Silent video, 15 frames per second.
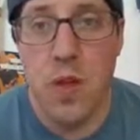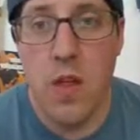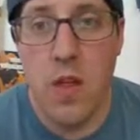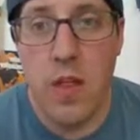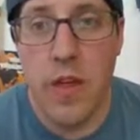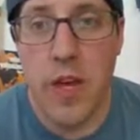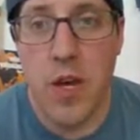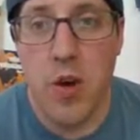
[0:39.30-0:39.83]

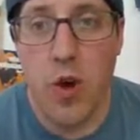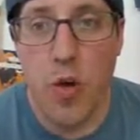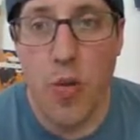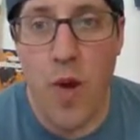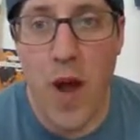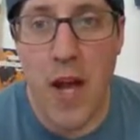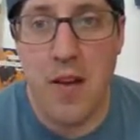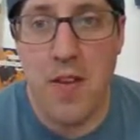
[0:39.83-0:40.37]
the
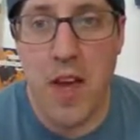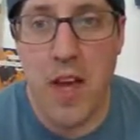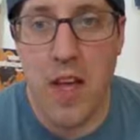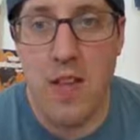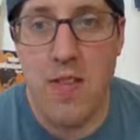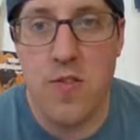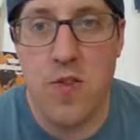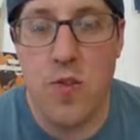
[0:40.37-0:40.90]
correct
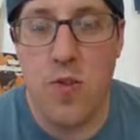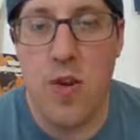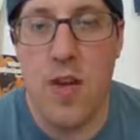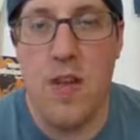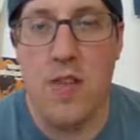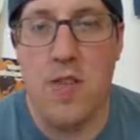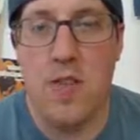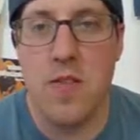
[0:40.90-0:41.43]
answer
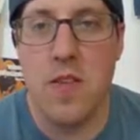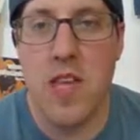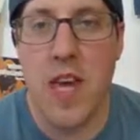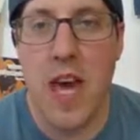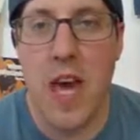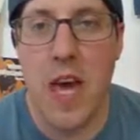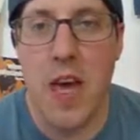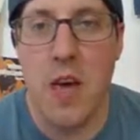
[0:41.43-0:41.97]
is
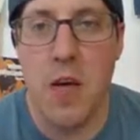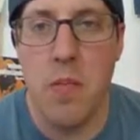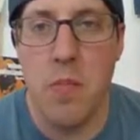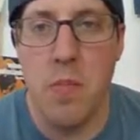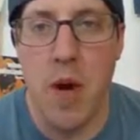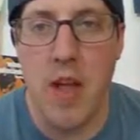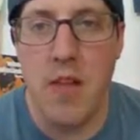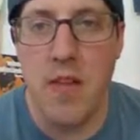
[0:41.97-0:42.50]
k
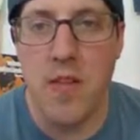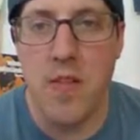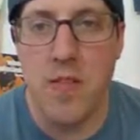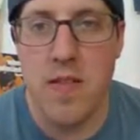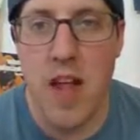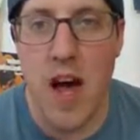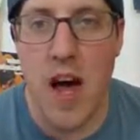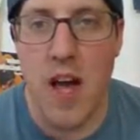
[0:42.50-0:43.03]
minus
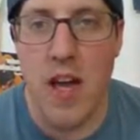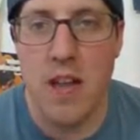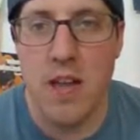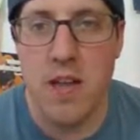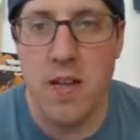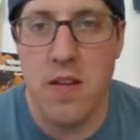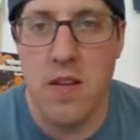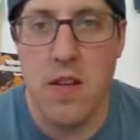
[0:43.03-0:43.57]

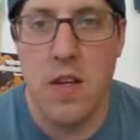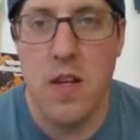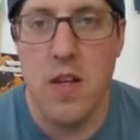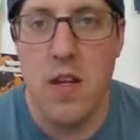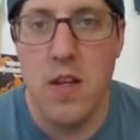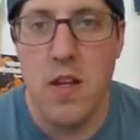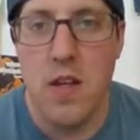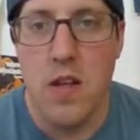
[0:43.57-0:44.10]
9
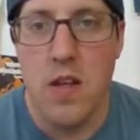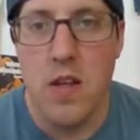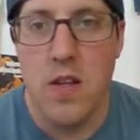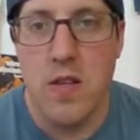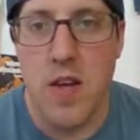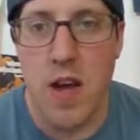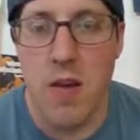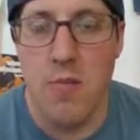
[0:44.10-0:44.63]

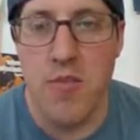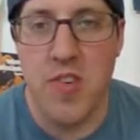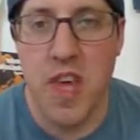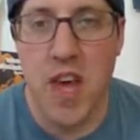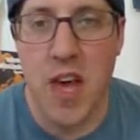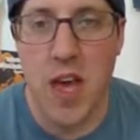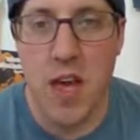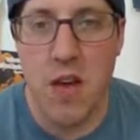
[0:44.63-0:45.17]
times
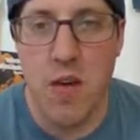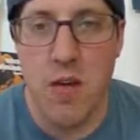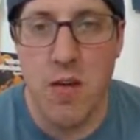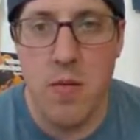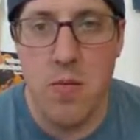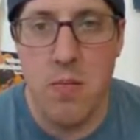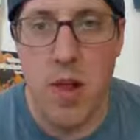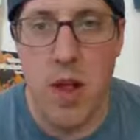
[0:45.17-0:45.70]
k
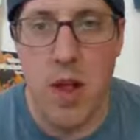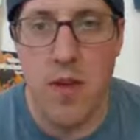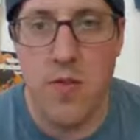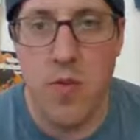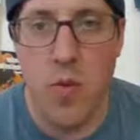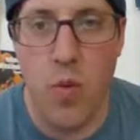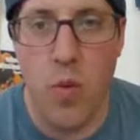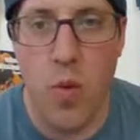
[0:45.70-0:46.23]
plus
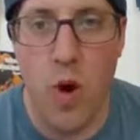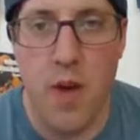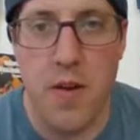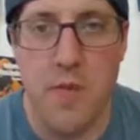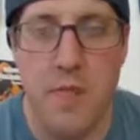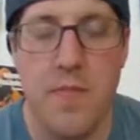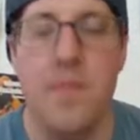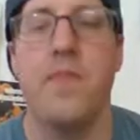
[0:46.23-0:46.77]
1.
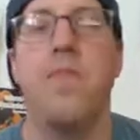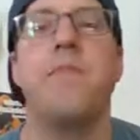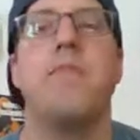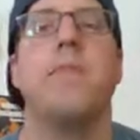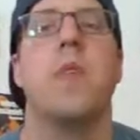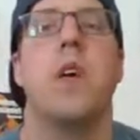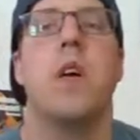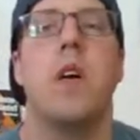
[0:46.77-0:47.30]

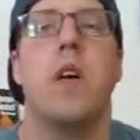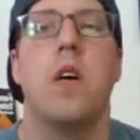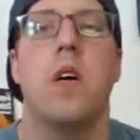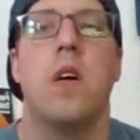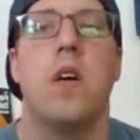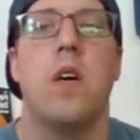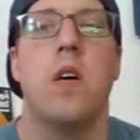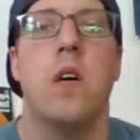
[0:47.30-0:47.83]

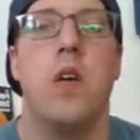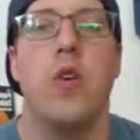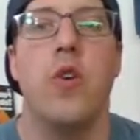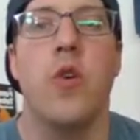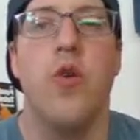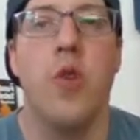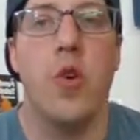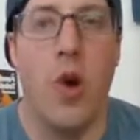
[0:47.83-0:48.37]
You
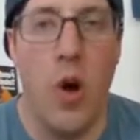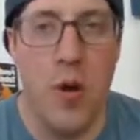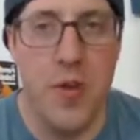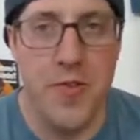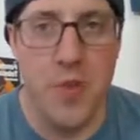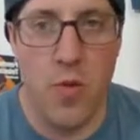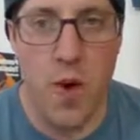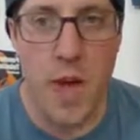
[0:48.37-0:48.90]
could
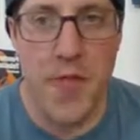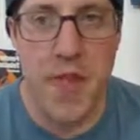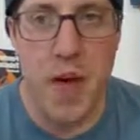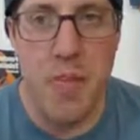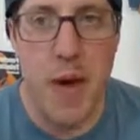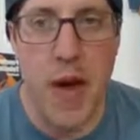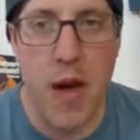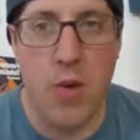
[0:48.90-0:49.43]
also write that
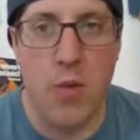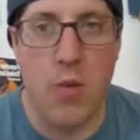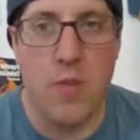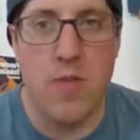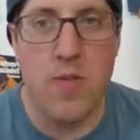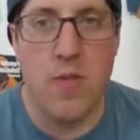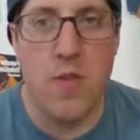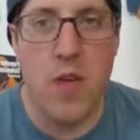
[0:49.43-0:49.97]

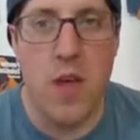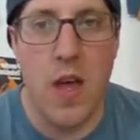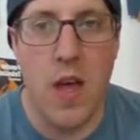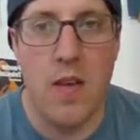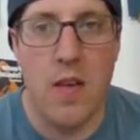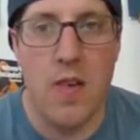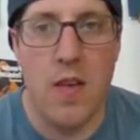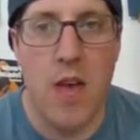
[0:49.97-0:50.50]
backwards
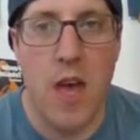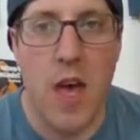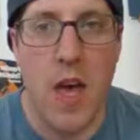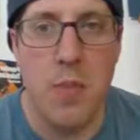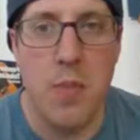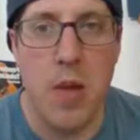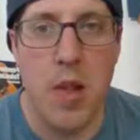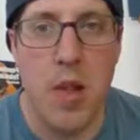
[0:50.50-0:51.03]
as k
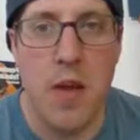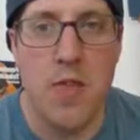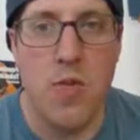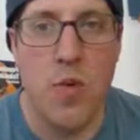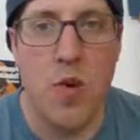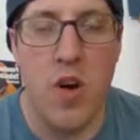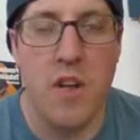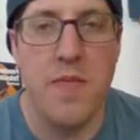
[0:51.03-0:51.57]
plus
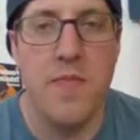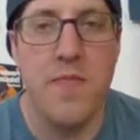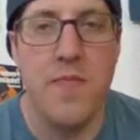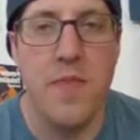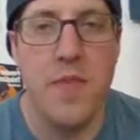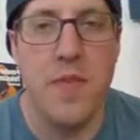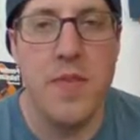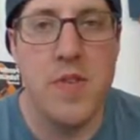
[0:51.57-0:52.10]
1
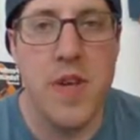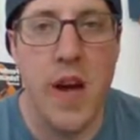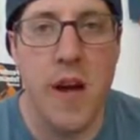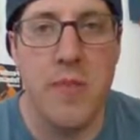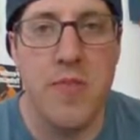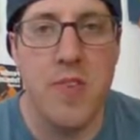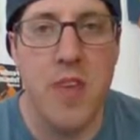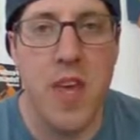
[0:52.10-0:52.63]

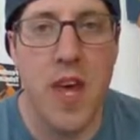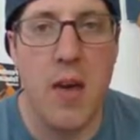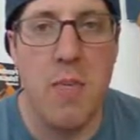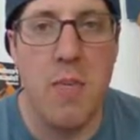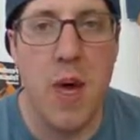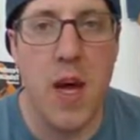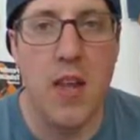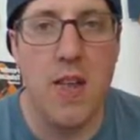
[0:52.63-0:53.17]
times k
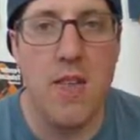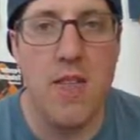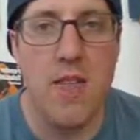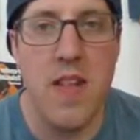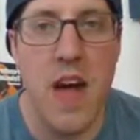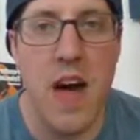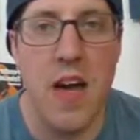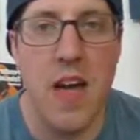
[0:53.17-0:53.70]
minus
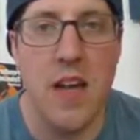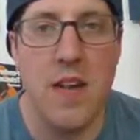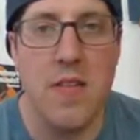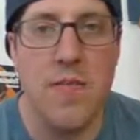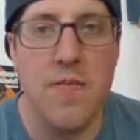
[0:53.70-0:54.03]
9.